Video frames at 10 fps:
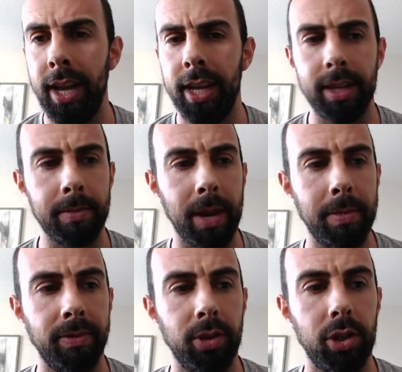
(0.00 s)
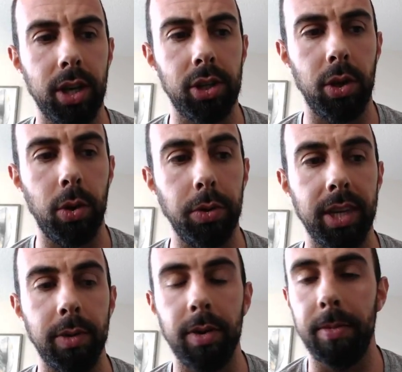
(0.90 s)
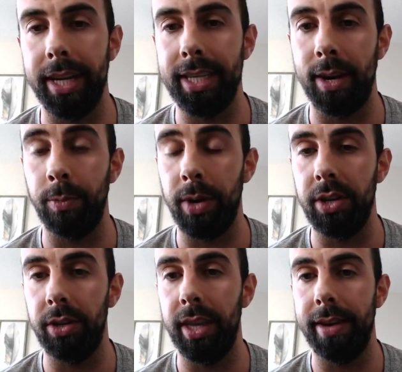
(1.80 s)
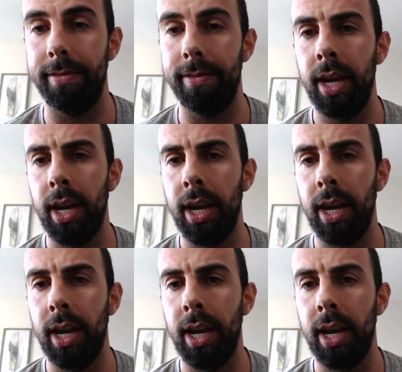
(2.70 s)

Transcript: some type of restriction holding you in place on where you live